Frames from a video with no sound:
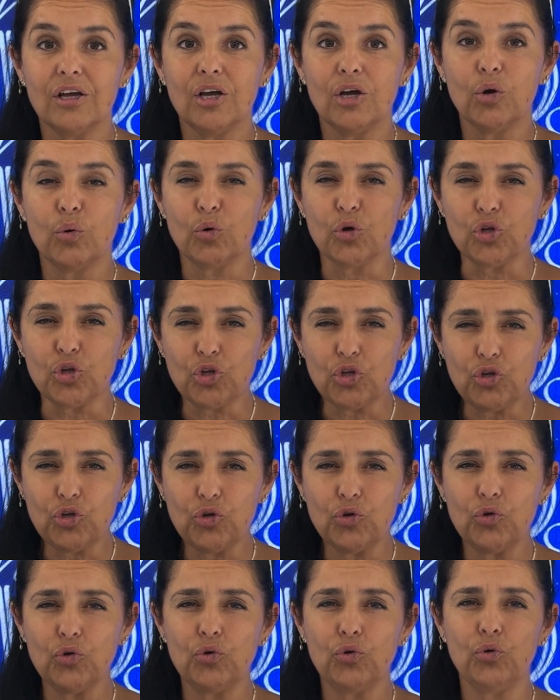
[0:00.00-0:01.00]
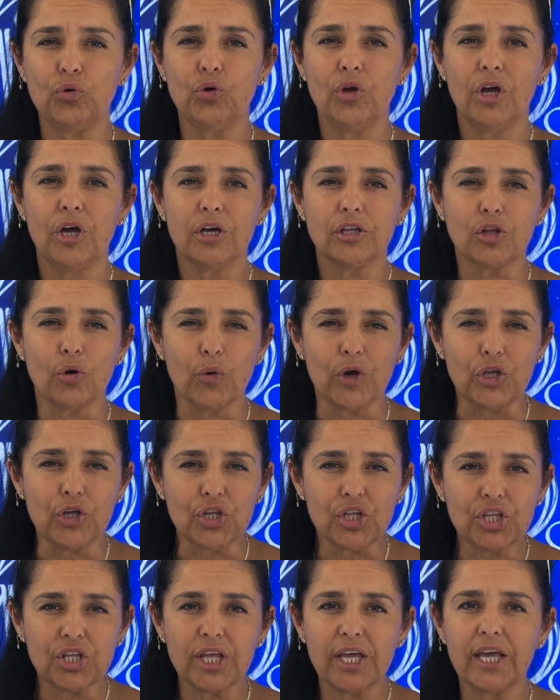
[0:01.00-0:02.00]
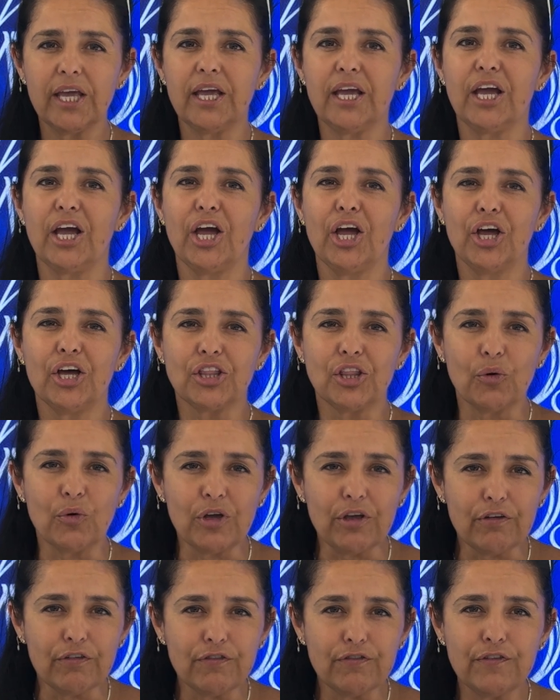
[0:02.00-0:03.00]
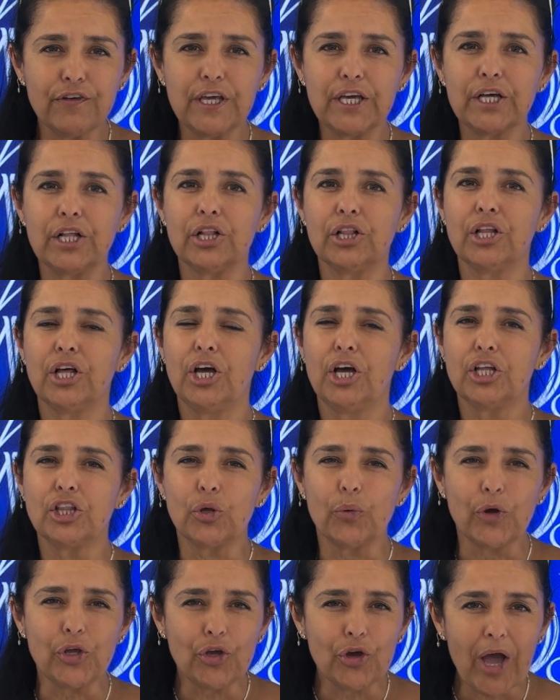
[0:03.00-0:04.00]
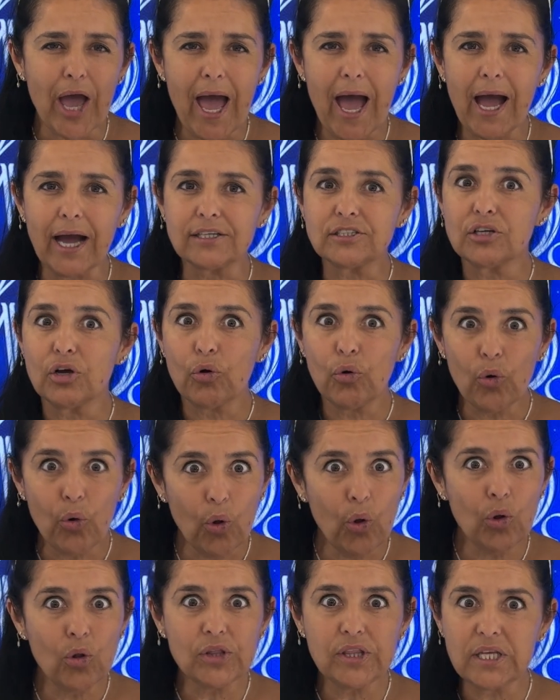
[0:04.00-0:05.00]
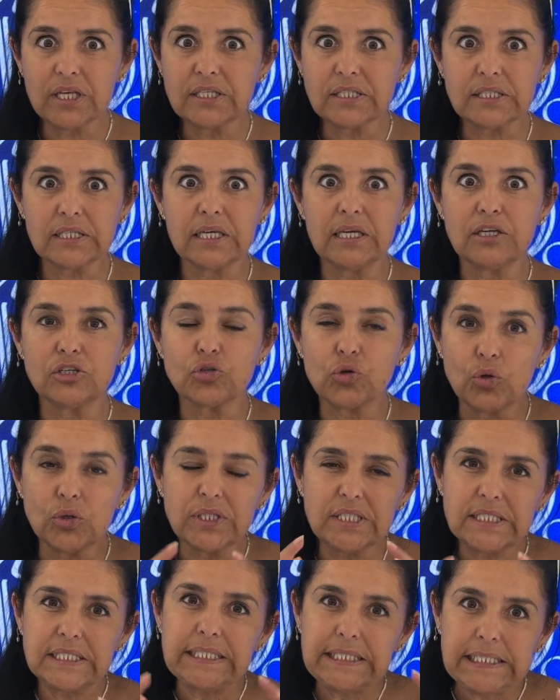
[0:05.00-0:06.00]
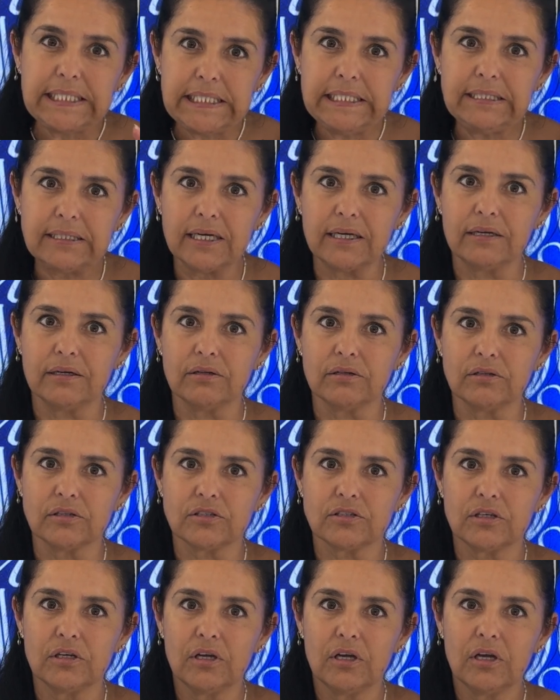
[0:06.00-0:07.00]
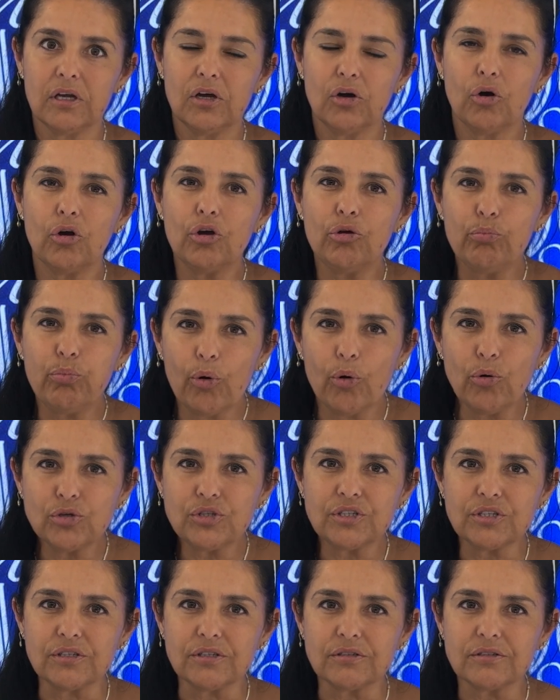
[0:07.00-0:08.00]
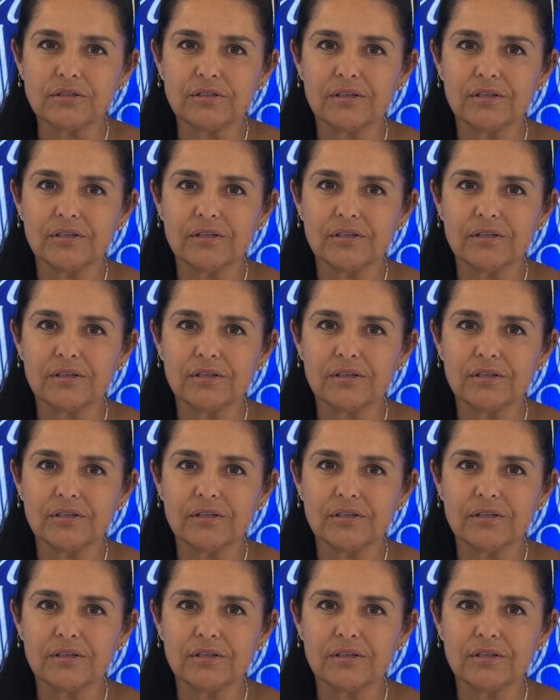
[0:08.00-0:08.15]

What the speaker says: with you, the way you think, the way you feel, the way you act. All these things, all these details are important.